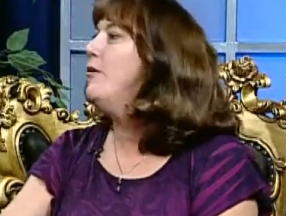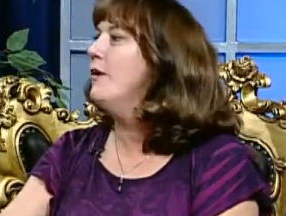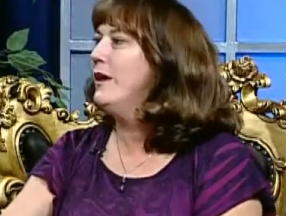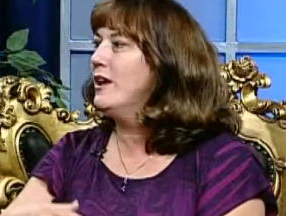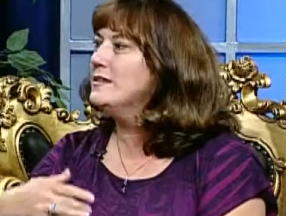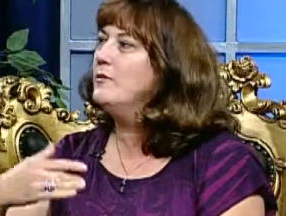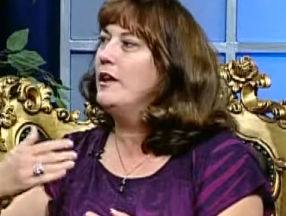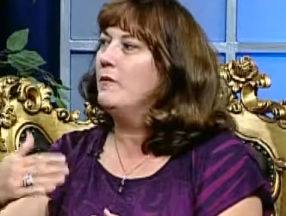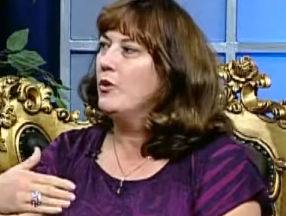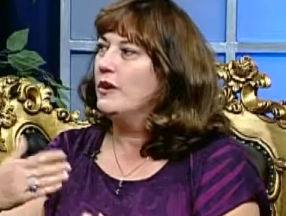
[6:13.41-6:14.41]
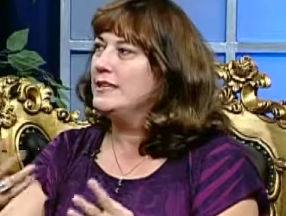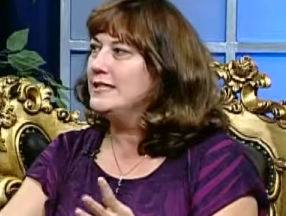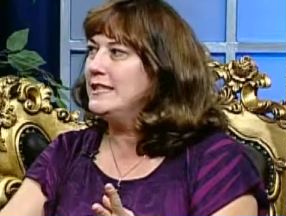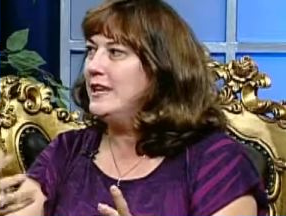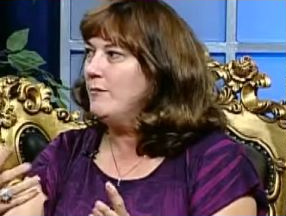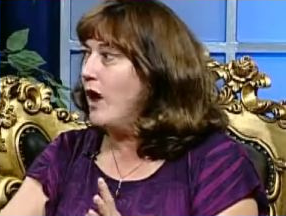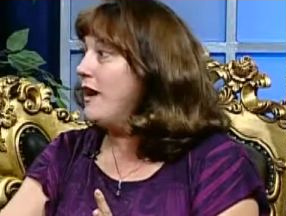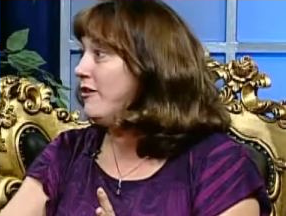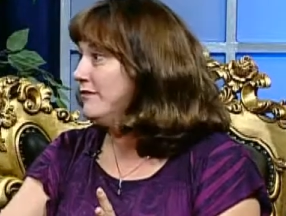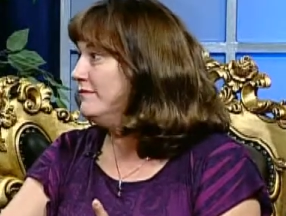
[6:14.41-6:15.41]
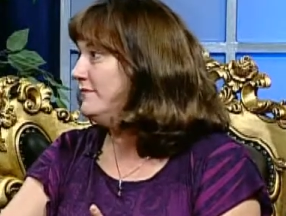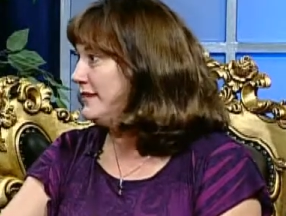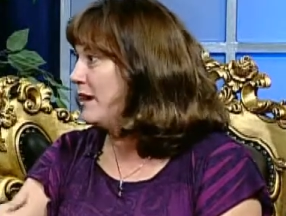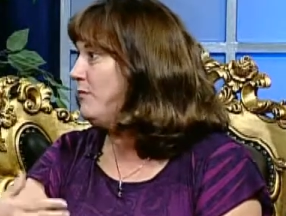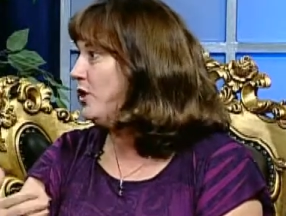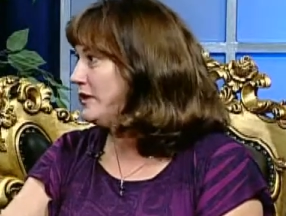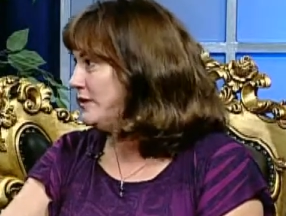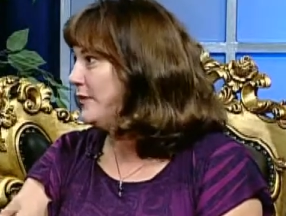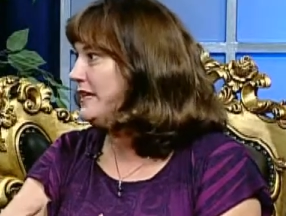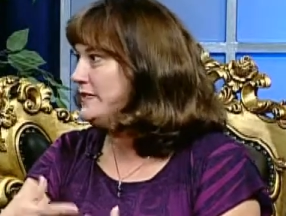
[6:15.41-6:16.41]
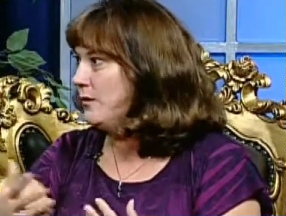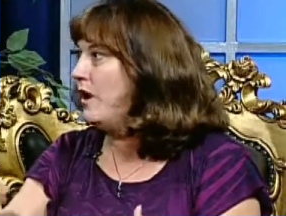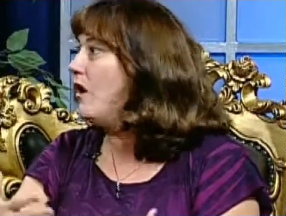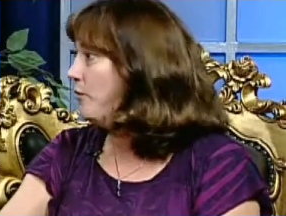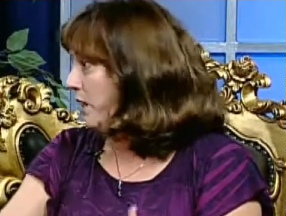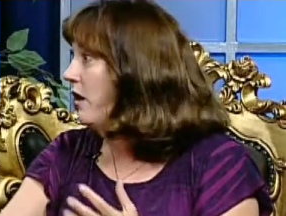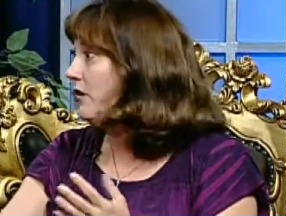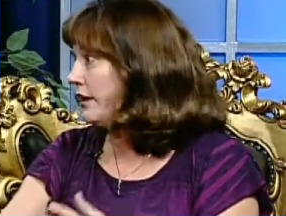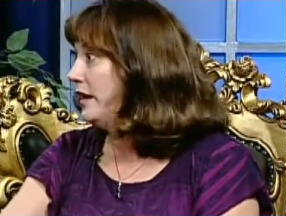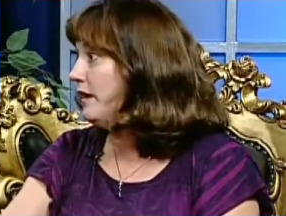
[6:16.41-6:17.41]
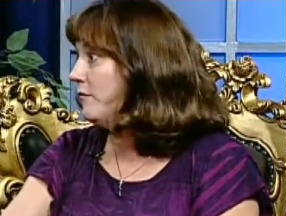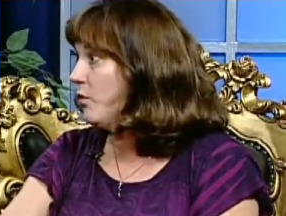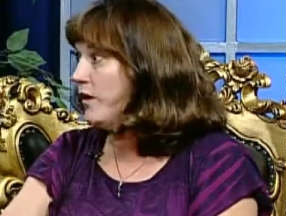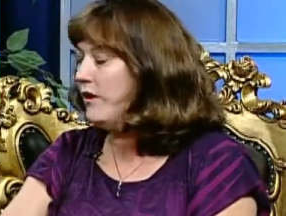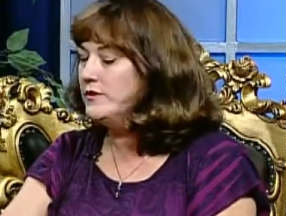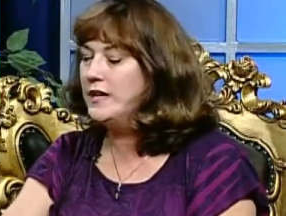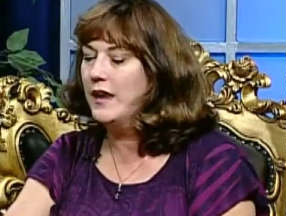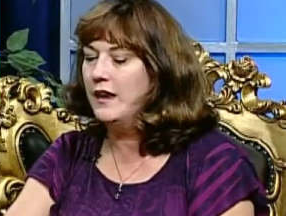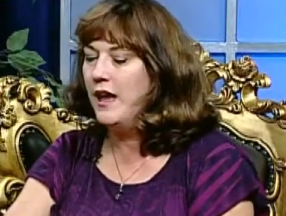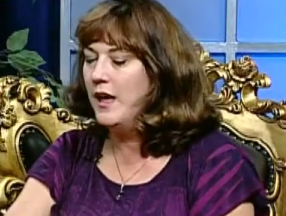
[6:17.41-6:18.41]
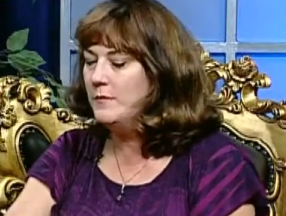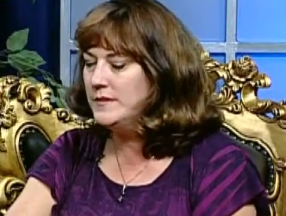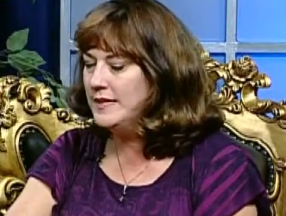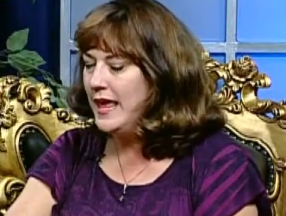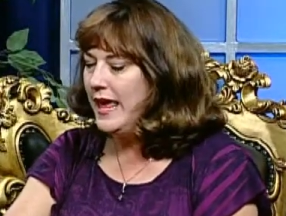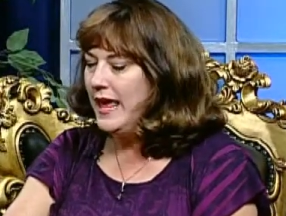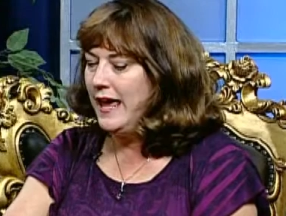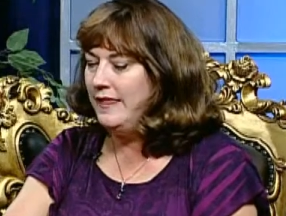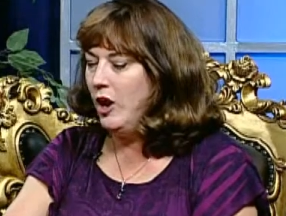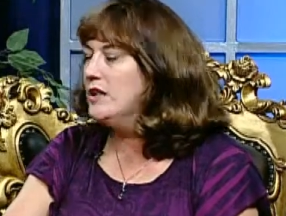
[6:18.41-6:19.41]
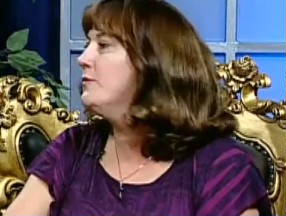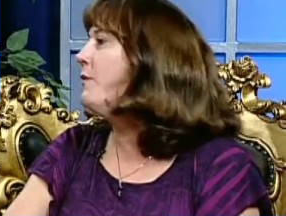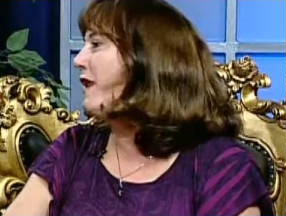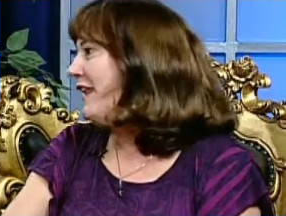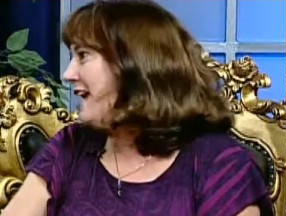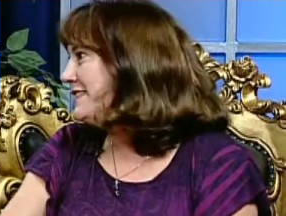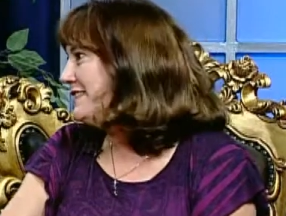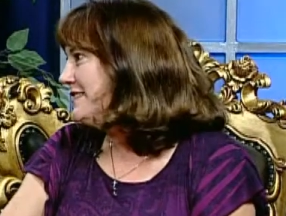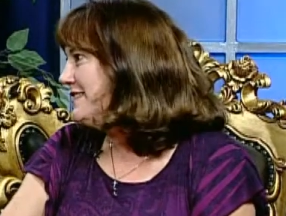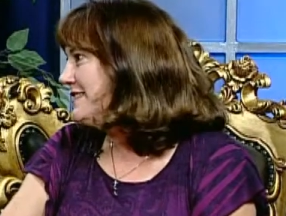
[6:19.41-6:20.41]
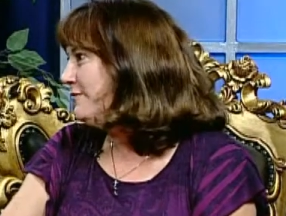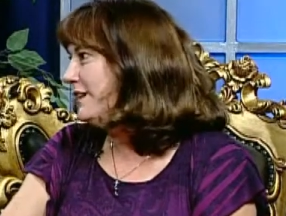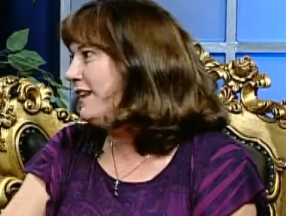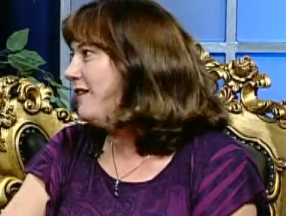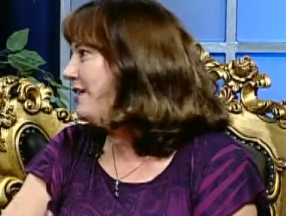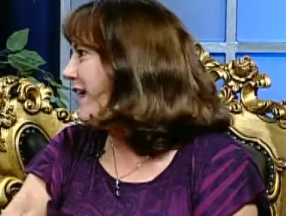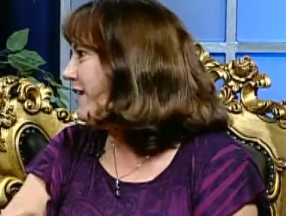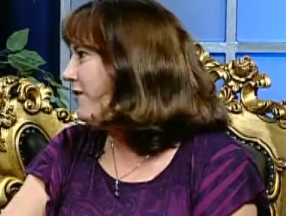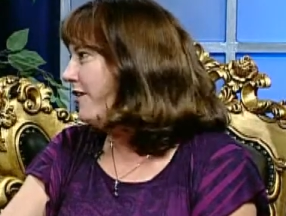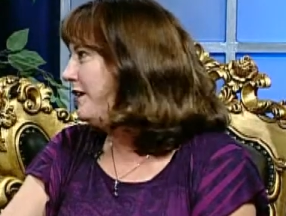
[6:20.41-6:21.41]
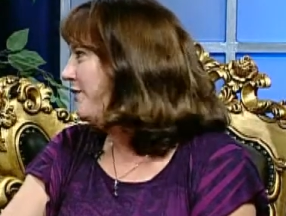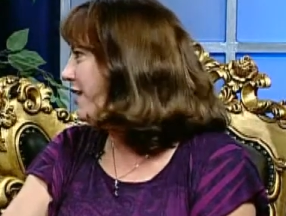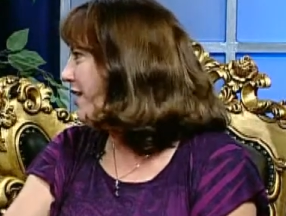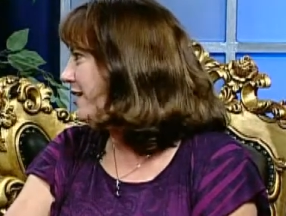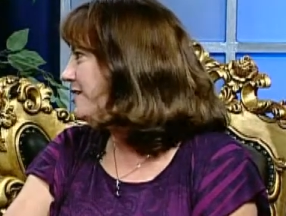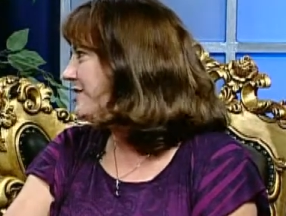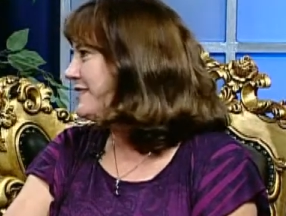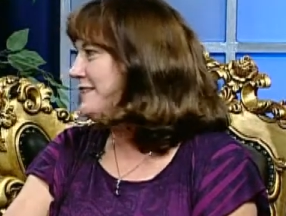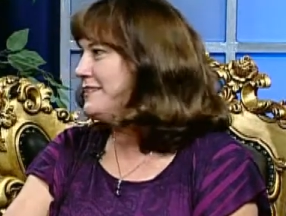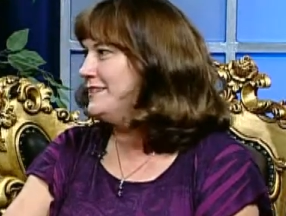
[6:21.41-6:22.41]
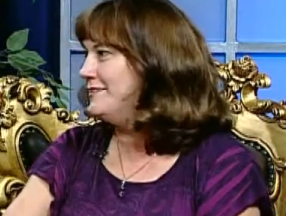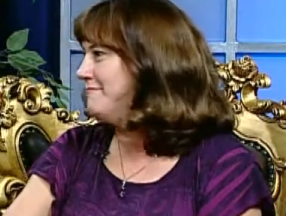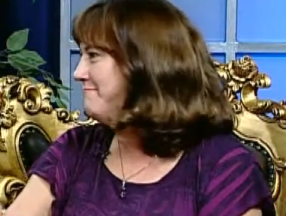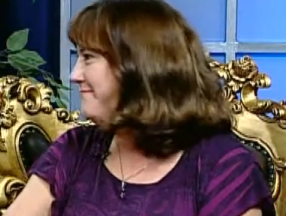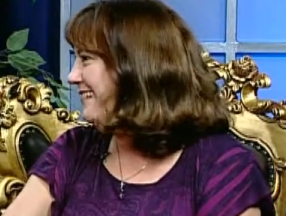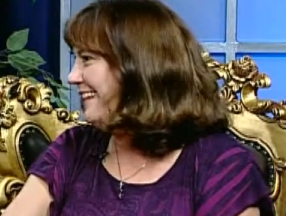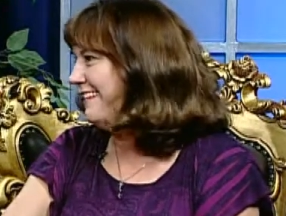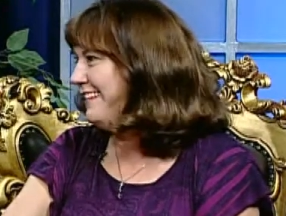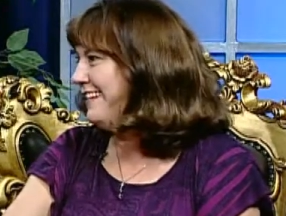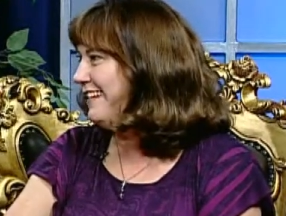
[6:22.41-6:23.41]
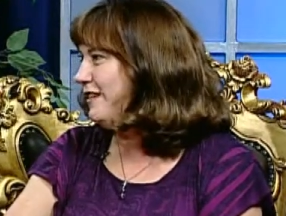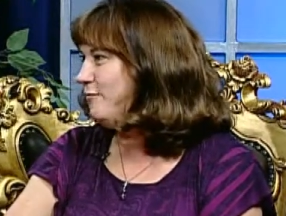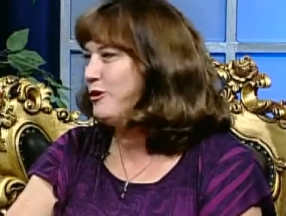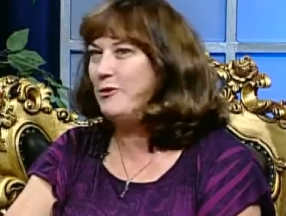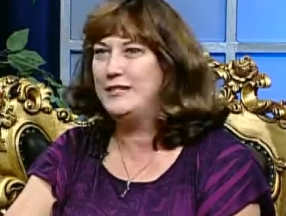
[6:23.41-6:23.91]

but we also want a more of the sleek, modern type yeah, look to it. Yeah. So we are we are looking into more of those kind of knobs. And then also we want a license. We'd love to have all the different colleges. Right. And, you know the the pro